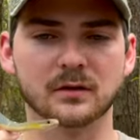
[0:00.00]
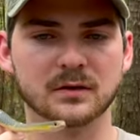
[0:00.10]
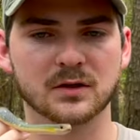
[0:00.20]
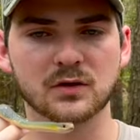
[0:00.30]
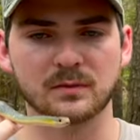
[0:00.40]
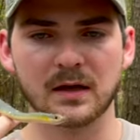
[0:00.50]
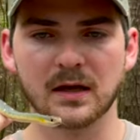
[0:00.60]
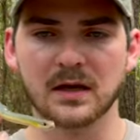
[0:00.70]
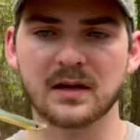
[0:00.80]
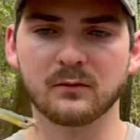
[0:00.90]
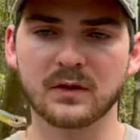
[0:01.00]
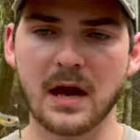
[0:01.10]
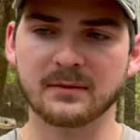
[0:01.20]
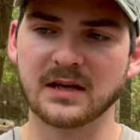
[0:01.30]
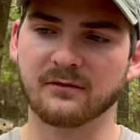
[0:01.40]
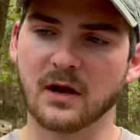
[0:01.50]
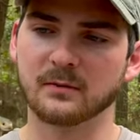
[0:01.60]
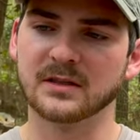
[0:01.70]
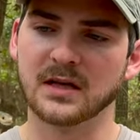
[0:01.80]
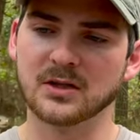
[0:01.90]
excuse me, even with habitat
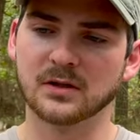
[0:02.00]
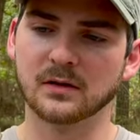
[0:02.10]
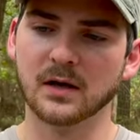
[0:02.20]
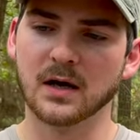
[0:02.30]
fragmentation,